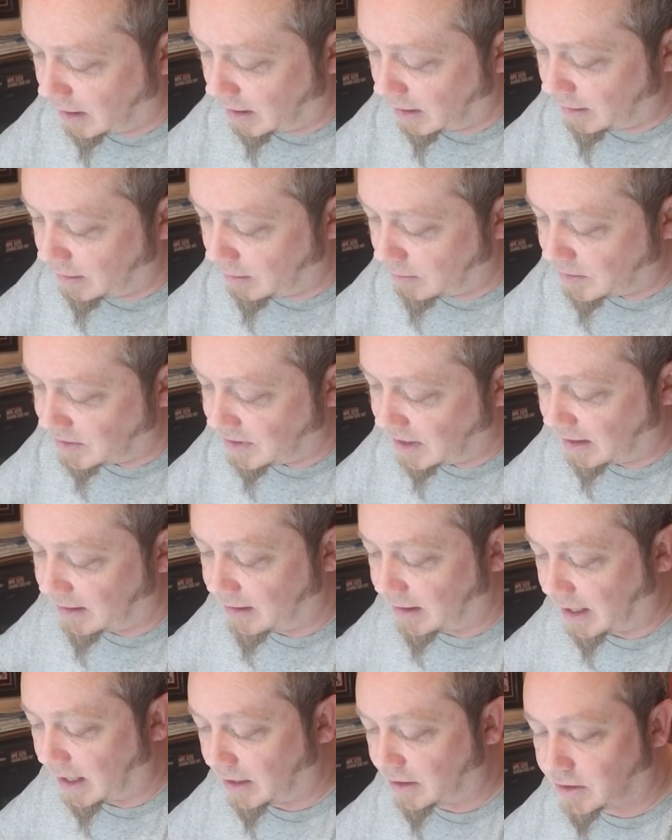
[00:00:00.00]
There was
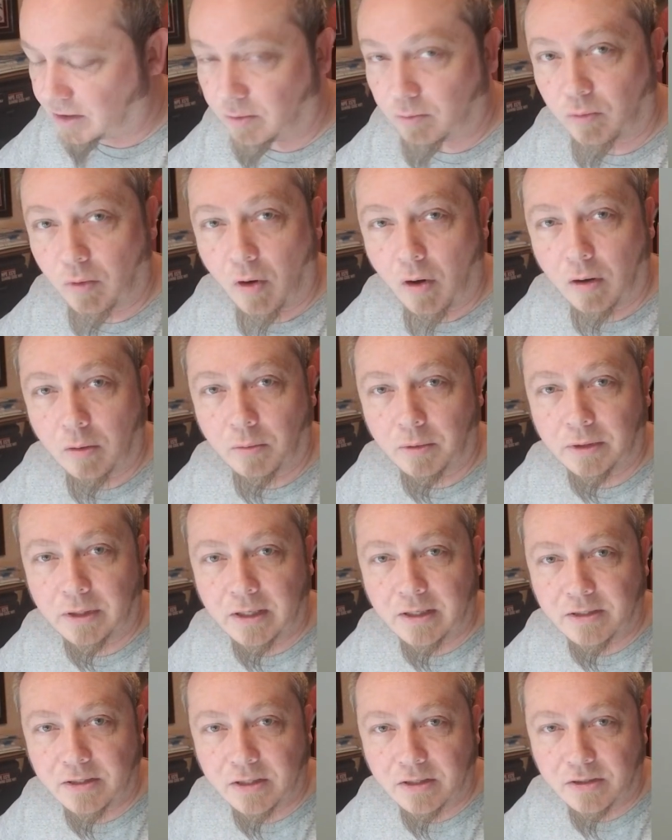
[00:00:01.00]
nothing actually wrong with
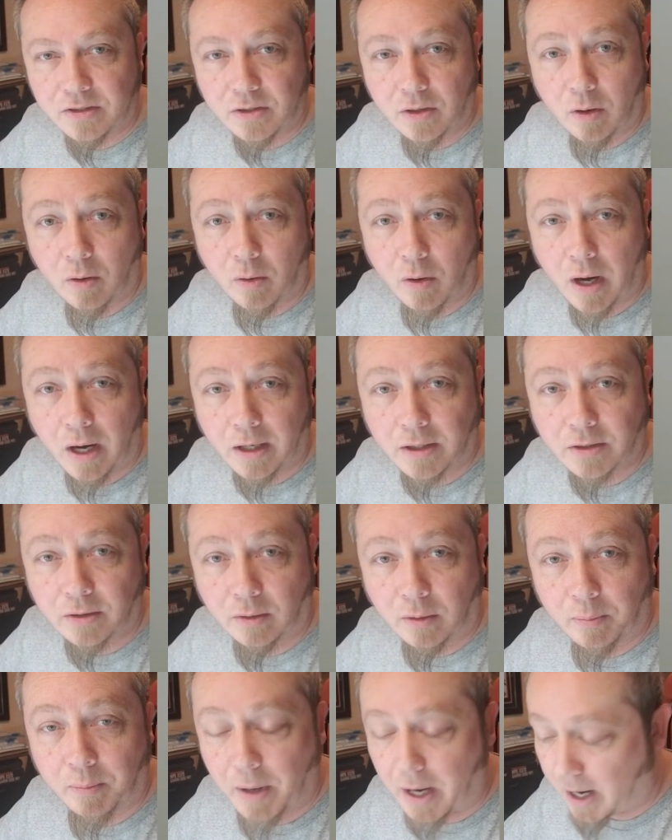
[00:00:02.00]
this. There's no
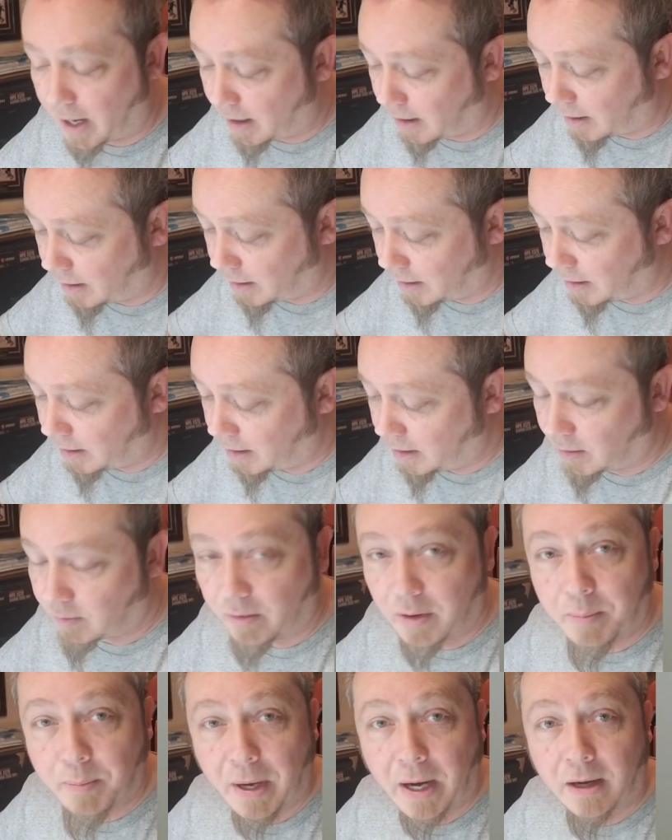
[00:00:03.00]
actual
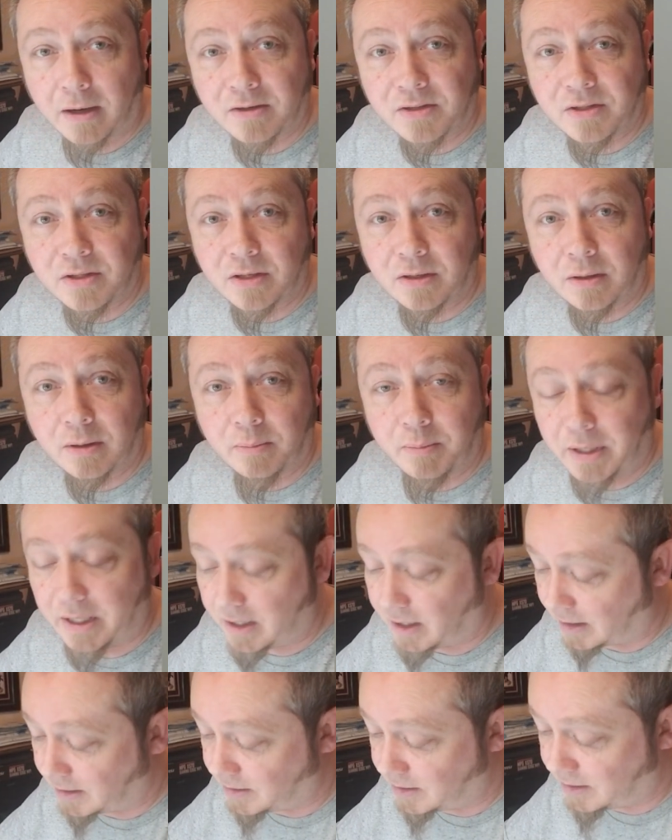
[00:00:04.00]
repairs to be
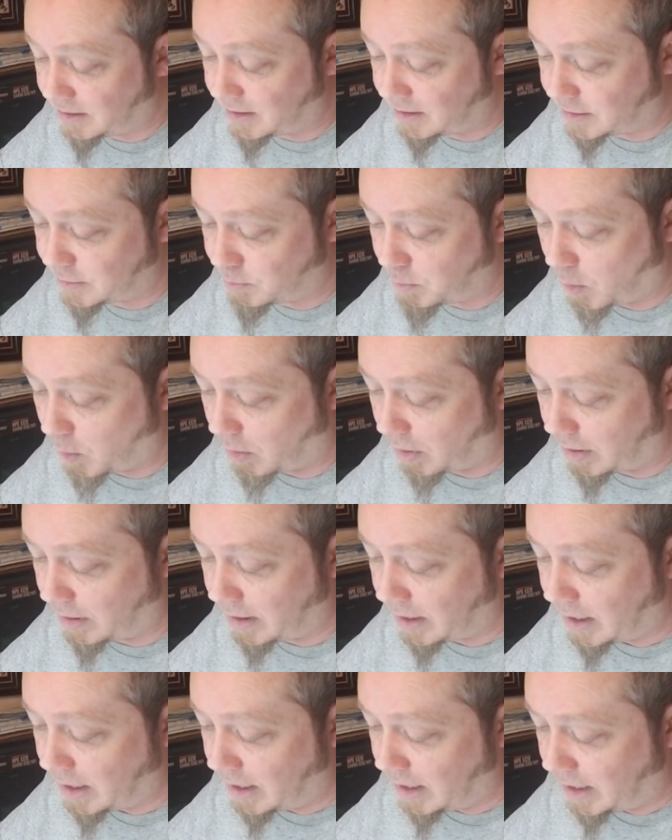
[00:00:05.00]
done to this board.
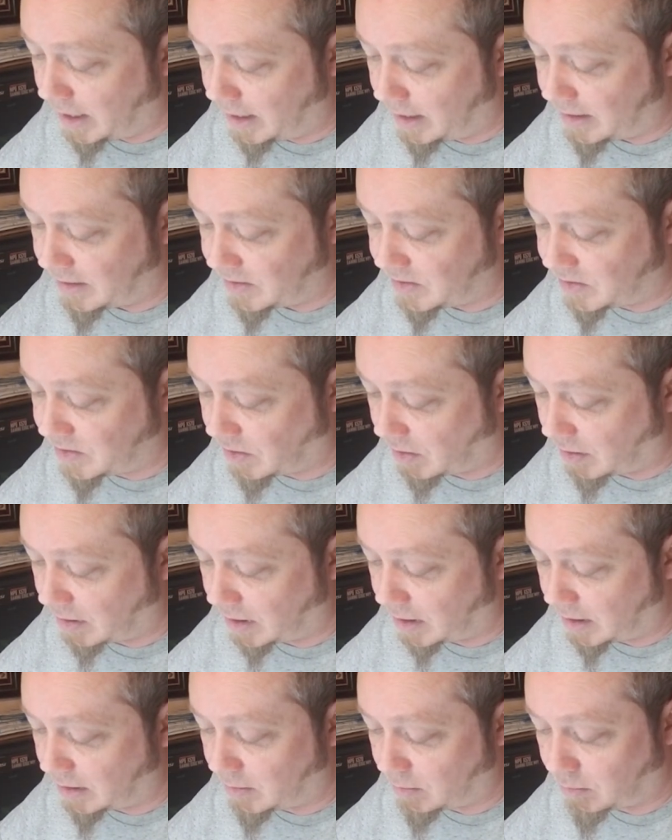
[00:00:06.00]
It is
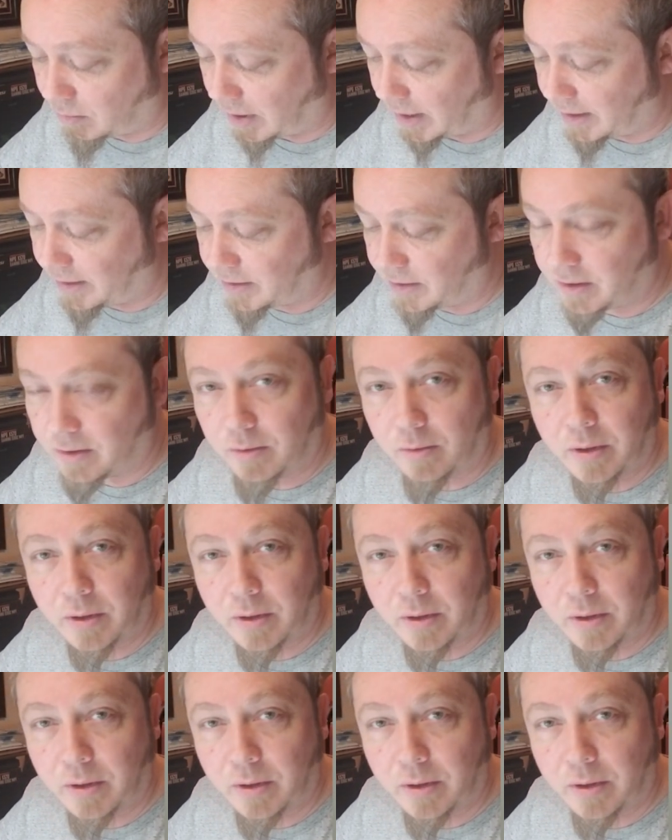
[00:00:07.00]
soldered right to